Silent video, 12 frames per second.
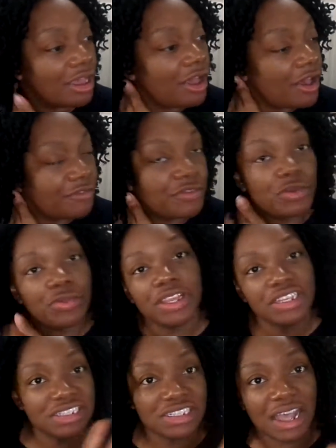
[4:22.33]
a few
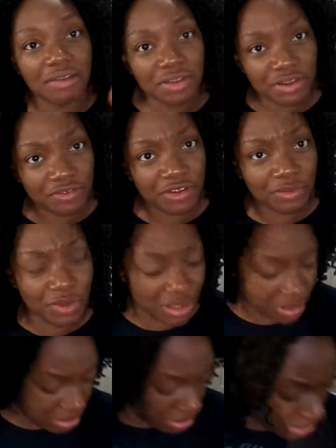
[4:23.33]
things to have a little fun with.